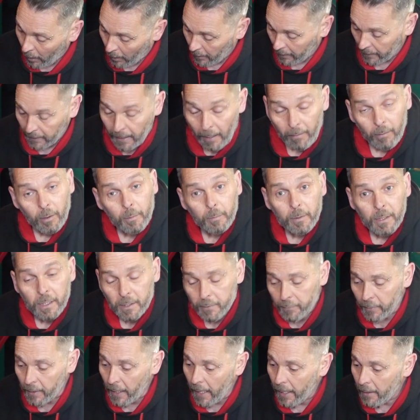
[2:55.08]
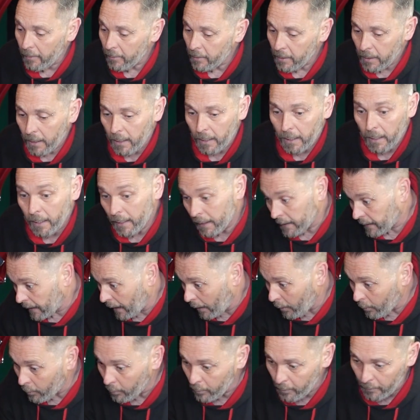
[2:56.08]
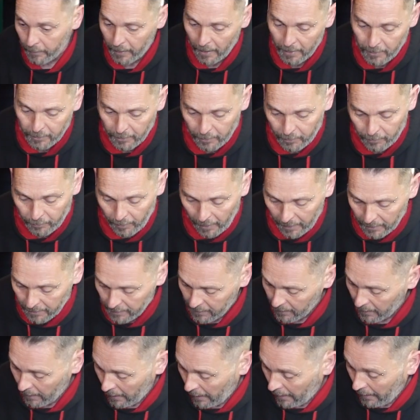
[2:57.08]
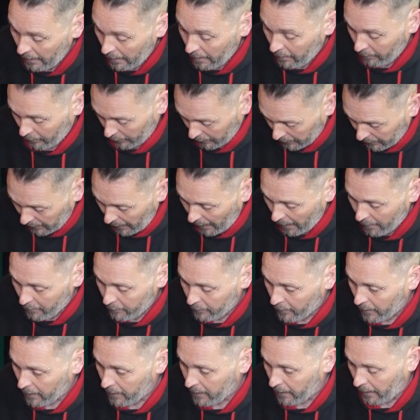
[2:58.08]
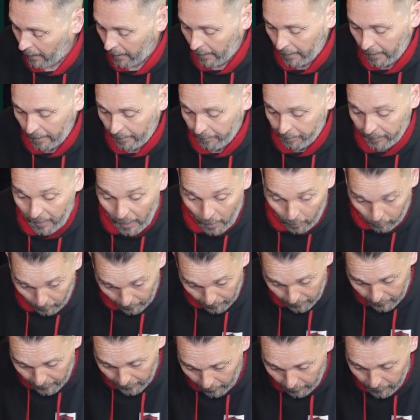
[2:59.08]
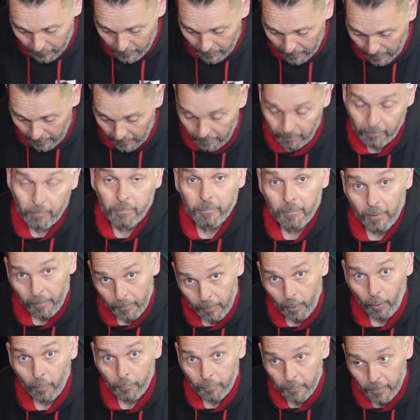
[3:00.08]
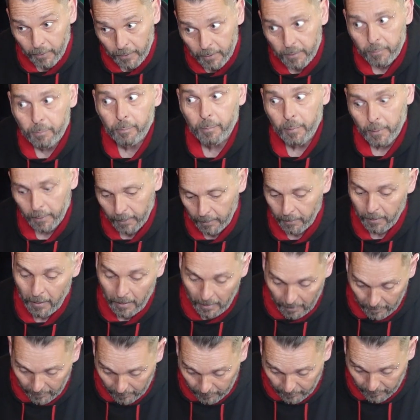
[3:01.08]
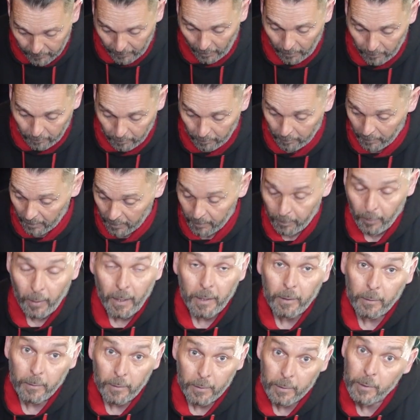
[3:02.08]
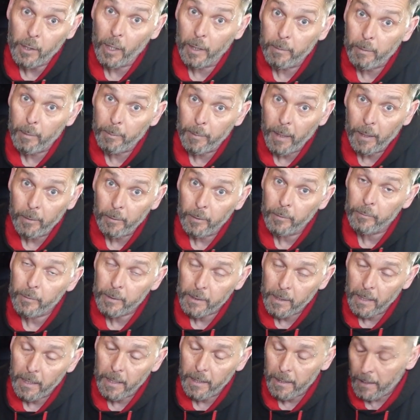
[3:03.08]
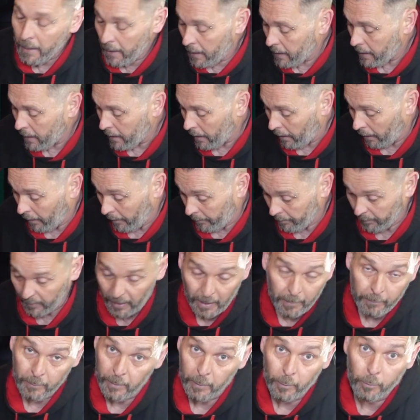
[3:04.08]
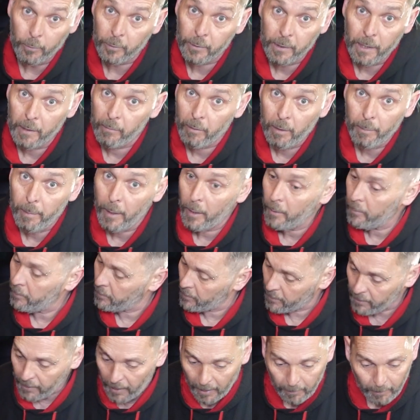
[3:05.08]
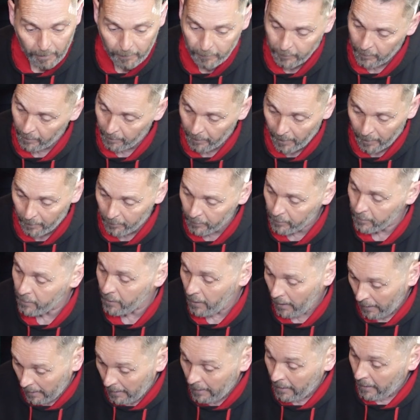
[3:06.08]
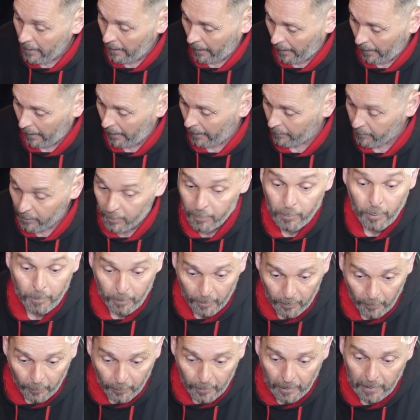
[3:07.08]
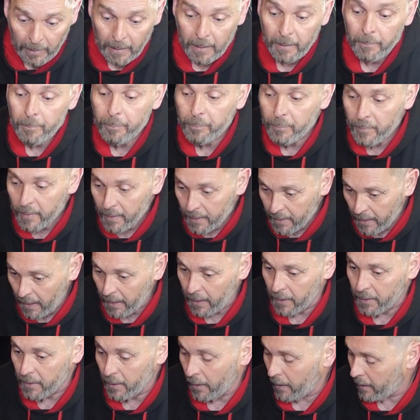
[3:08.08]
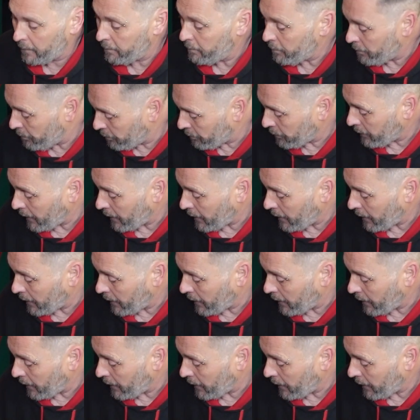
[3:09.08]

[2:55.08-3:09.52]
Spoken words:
we'll carry on with this for now, get all of the engine dressed very carefully. One obviously very obvious, but don't be spraying on the timing belt obviously. Even the auxiliary belt, stay away from the belts. Just do it methodically, take your time,